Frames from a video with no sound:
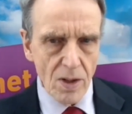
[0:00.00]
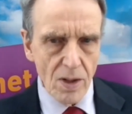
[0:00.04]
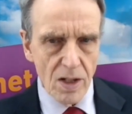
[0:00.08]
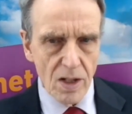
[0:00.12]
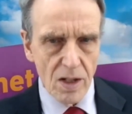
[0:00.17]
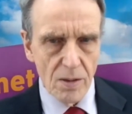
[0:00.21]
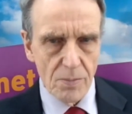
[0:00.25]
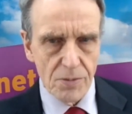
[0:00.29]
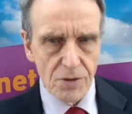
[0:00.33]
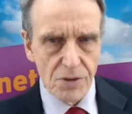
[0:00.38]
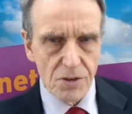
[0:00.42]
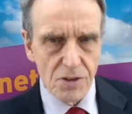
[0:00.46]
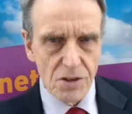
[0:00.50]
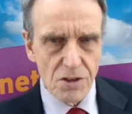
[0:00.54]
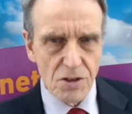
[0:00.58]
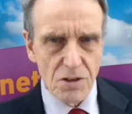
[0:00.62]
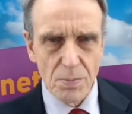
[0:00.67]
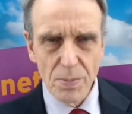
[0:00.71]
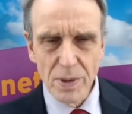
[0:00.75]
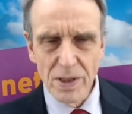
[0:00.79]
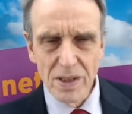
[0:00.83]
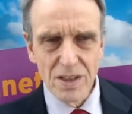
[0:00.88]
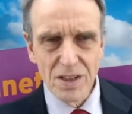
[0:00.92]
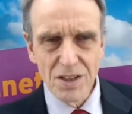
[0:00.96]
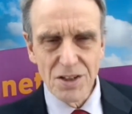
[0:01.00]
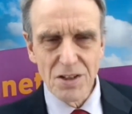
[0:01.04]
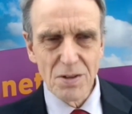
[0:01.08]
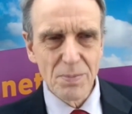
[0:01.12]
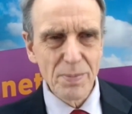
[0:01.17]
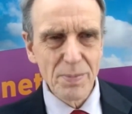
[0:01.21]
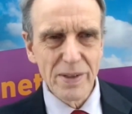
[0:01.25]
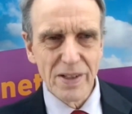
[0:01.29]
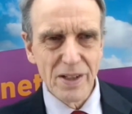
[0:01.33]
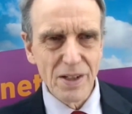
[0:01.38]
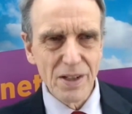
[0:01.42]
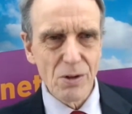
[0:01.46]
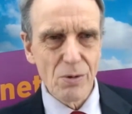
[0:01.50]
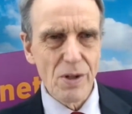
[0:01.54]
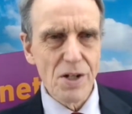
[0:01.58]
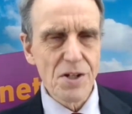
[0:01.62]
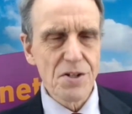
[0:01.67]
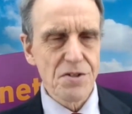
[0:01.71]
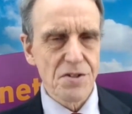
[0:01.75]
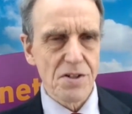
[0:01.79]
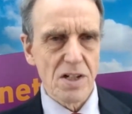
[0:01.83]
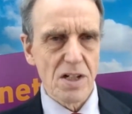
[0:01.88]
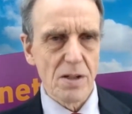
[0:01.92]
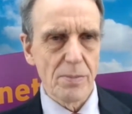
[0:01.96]
Um, there should be there should be no
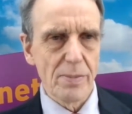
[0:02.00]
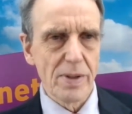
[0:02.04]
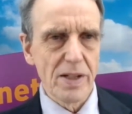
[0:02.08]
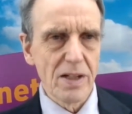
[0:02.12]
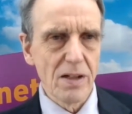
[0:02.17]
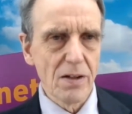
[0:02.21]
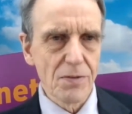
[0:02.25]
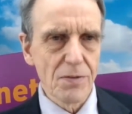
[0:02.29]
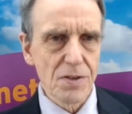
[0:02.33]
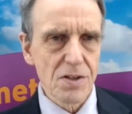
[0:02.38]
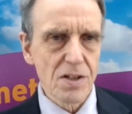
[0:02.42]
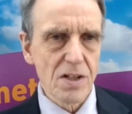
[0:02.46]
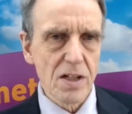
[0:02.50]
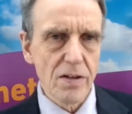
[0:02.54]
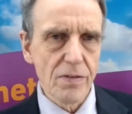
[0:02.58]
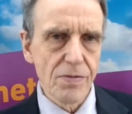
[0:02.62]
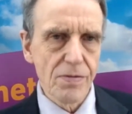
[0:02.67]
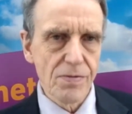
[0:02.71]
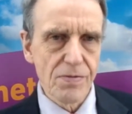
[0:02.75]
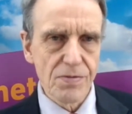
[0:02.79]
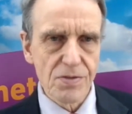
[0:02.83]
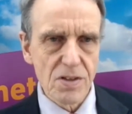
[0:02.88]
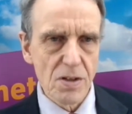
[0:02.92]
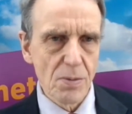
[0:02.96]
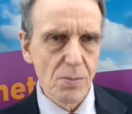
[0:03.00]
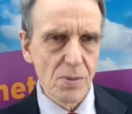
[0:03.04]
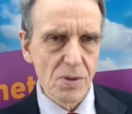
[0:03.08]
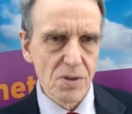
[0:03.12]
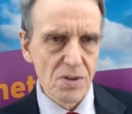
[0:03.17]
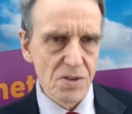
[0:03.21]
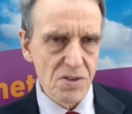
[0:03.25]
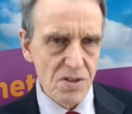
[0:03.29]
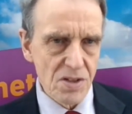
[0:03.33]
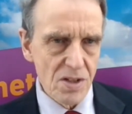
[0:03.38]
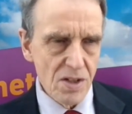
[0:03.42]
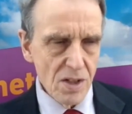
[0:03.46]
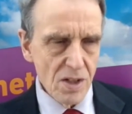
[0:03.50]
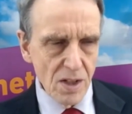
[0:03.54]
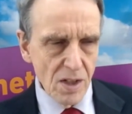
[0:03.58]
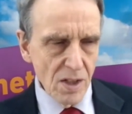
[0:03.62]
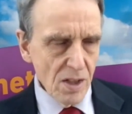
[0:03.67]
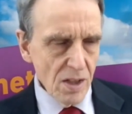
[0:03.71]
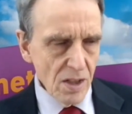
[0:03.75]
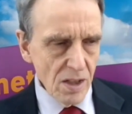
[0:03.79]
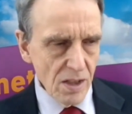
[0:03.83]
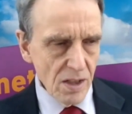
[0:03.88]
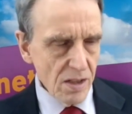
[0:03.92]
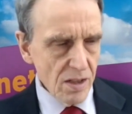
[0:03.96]
question. I mean, obviously, if someone's
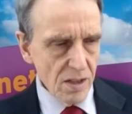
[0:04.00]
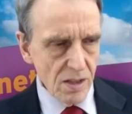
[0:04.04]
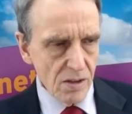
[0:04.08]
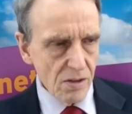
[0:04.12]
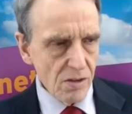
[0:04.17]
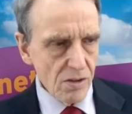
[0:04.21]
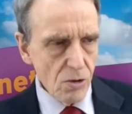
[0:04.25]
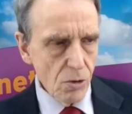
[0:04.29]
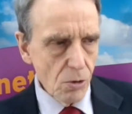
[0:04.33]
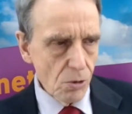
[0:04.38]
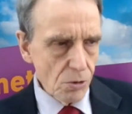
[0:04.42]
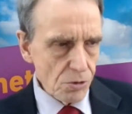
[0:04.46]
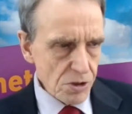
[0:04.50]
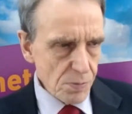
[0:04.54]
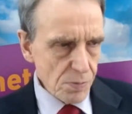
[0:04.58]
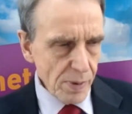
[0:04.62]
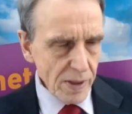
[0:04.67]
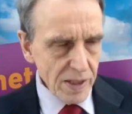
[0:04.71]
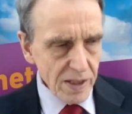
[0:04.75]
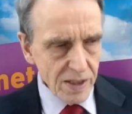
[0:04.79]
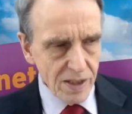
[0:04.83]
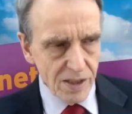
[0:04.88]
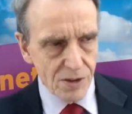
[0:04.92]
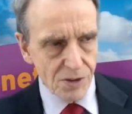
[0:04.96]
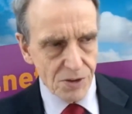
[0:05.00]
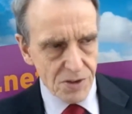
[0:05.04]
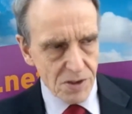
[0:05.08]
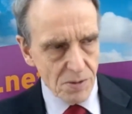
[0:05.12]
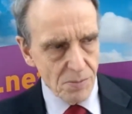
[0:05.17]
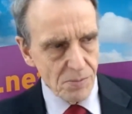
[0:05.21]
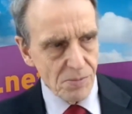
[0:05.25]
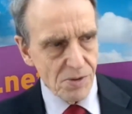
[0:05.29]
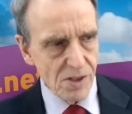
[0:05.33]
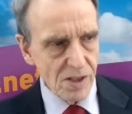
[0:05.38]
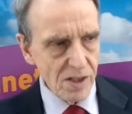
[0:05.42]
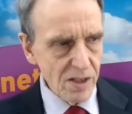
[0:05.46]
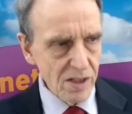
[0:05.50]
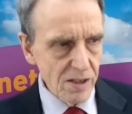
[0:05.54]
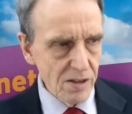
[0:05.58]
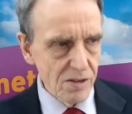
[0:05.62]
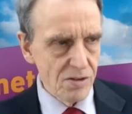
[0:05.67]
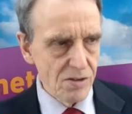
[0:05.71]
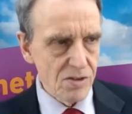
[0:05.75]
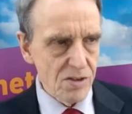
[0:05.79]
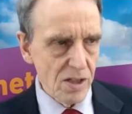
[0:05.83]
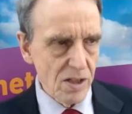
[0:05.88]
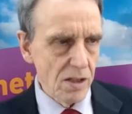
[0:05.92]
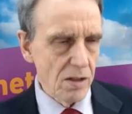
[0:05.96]
uh, you know caught speeding or something, you
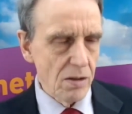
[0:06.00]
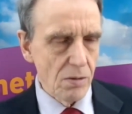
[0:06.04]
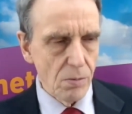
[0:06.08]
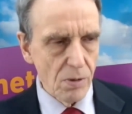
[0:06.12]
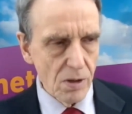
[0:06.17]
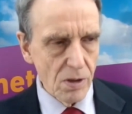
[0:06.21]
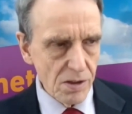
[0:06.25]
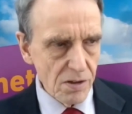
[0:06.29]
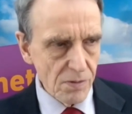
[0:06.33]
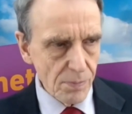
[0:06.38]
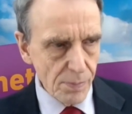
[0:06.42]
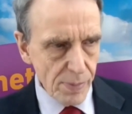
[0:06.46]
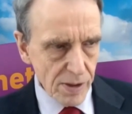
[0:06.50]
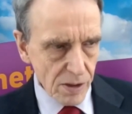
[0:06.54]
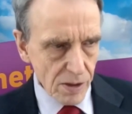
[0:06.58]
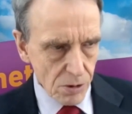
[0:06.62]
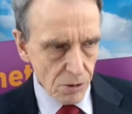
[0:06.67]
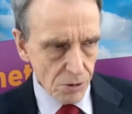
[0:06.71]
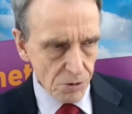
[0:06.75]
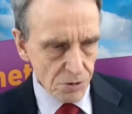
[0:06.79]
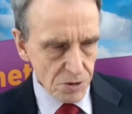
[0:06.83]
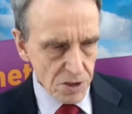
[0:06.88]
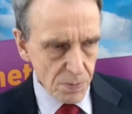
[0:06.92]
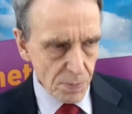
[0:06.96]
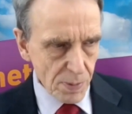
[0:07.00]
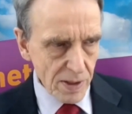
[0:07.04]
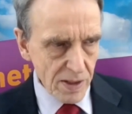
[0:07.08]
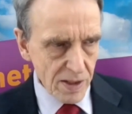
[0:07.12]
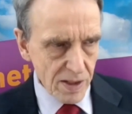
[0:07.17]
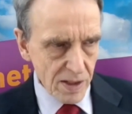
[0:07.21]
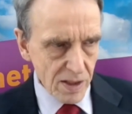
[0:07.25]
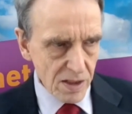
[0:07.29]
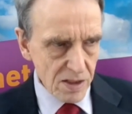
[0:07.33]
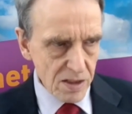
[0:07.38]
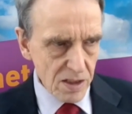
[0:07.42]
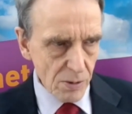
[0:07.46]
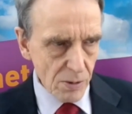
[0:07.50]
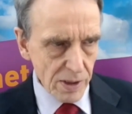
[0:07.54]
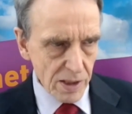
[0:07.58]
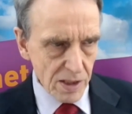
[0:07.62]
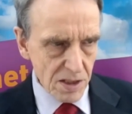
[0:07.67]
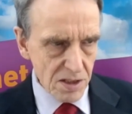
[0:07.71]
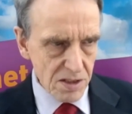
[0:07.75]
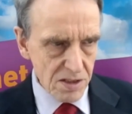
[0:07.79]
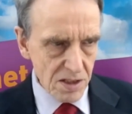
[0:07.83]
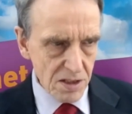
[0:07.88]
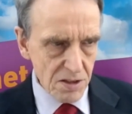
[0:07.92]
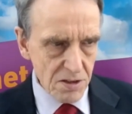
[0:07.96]
don't say, "Oh, well, you've been caught speeding, so we're
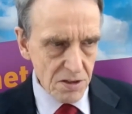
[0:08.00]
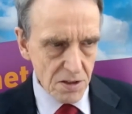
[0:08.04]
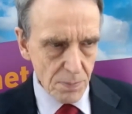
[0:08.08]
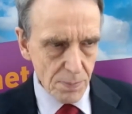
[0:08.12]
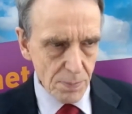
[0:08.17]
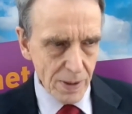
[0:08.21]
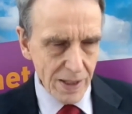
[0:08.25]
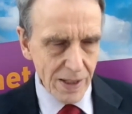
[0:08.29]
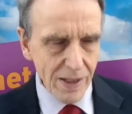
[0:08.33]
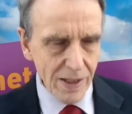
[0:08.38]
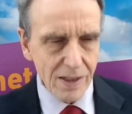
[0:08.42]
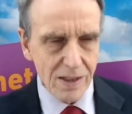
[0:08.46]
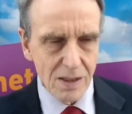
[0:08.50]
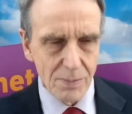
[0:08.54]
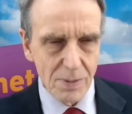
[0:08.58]
going to send you back."